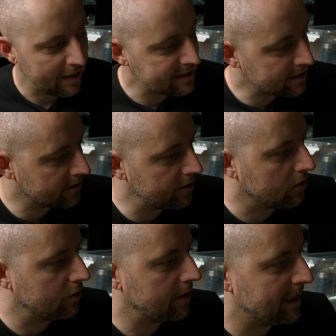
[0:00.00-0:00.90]
But I still don't
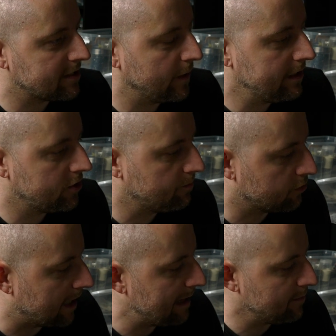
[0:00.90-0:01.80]
know the best way to
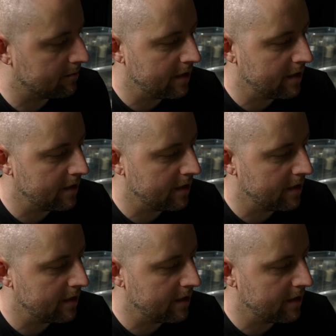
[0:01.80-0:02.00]
prime them.